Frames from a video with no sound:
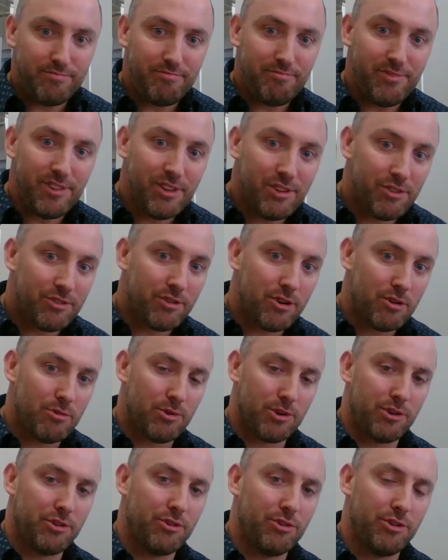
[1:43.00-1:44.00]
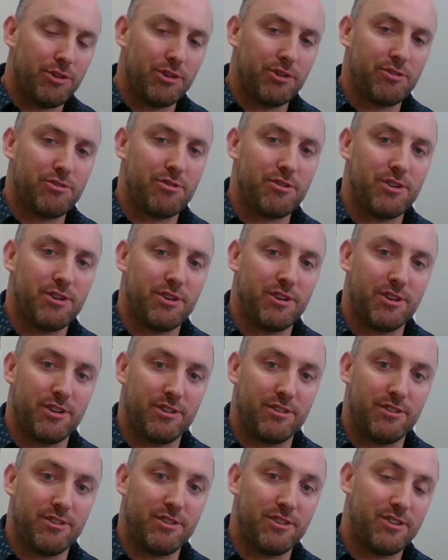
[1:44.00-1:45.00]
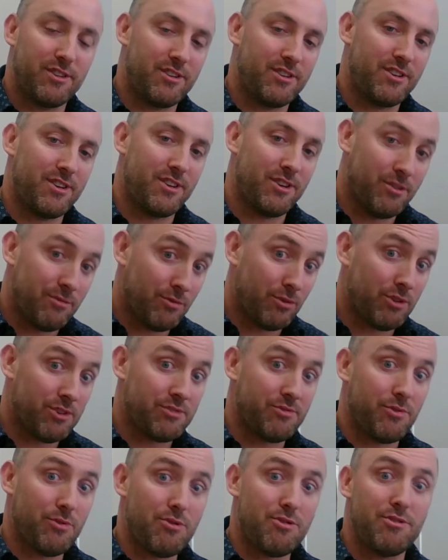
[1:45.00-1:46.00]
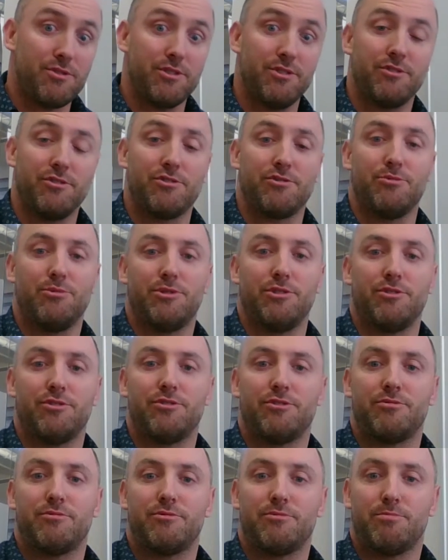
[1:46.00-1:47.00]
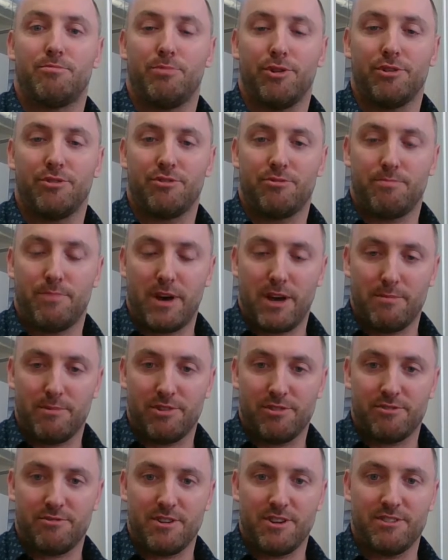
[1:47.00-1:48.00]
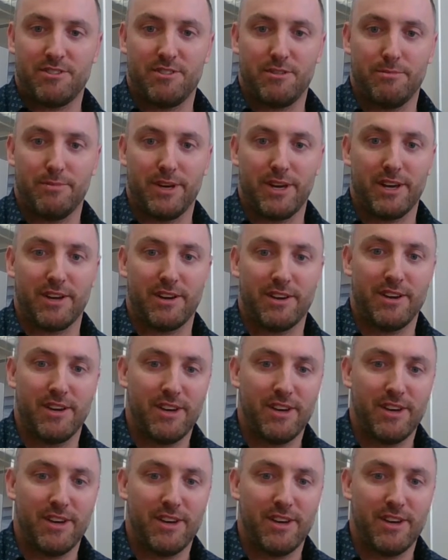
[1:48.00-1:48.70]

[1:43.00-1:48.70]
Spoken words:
you don't want to do an invoice for it, you just want to put a payment straight to the bank.